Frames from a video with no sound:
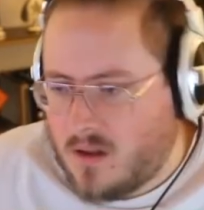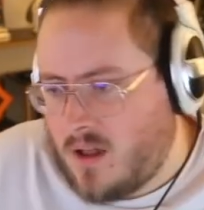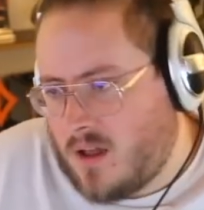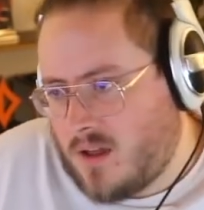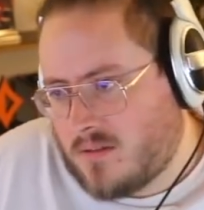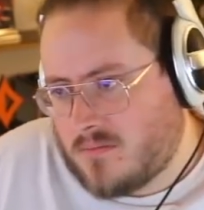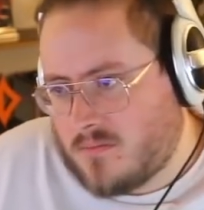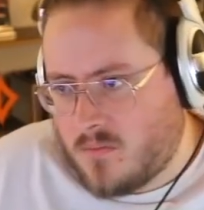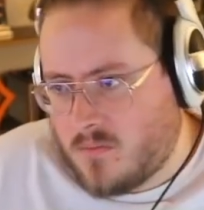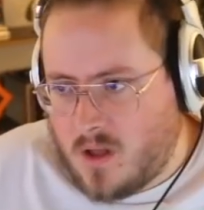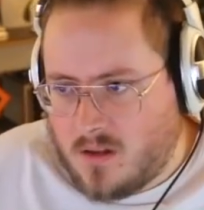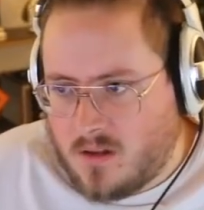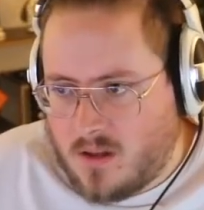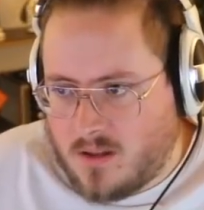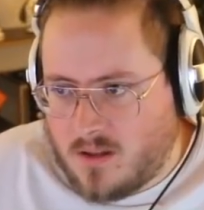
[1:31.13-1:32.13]
Oh,
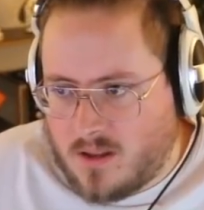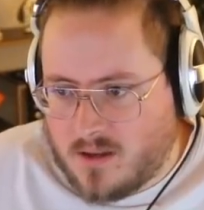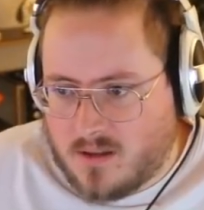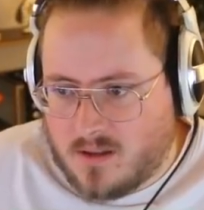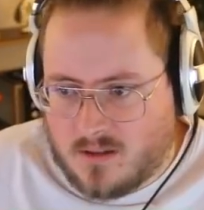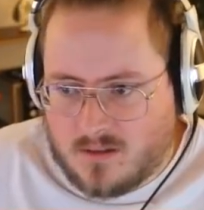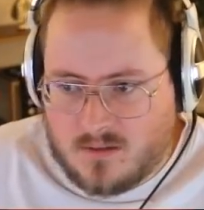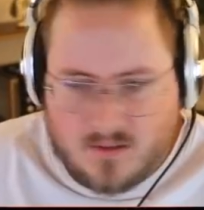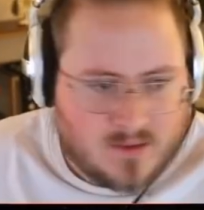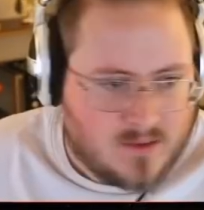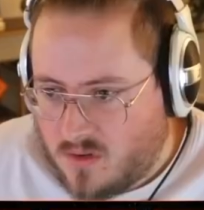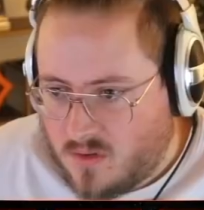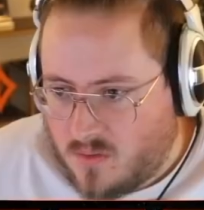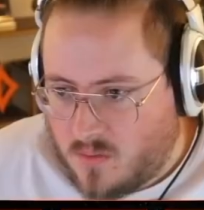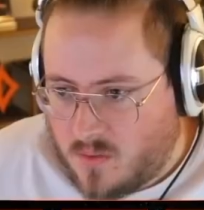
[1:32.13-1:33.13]
well, unlucky.
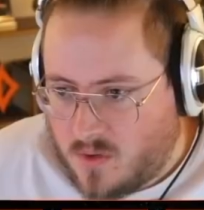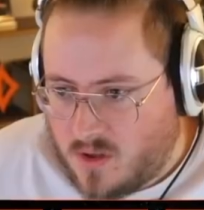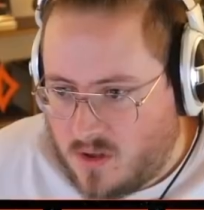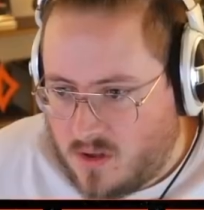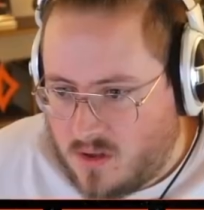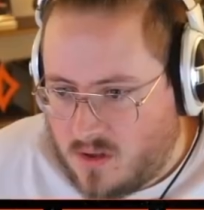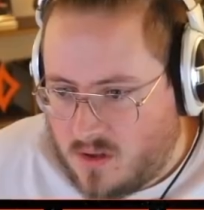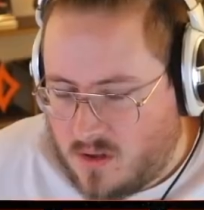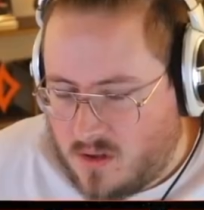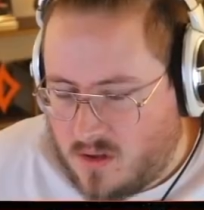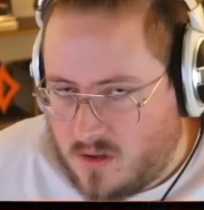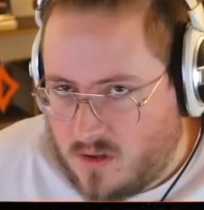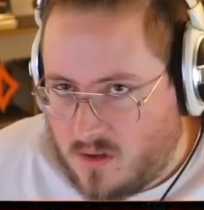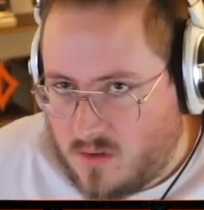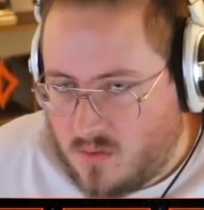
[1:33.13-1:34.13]

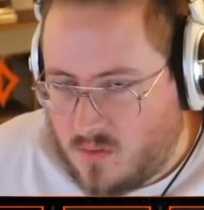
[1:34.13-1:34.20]
We,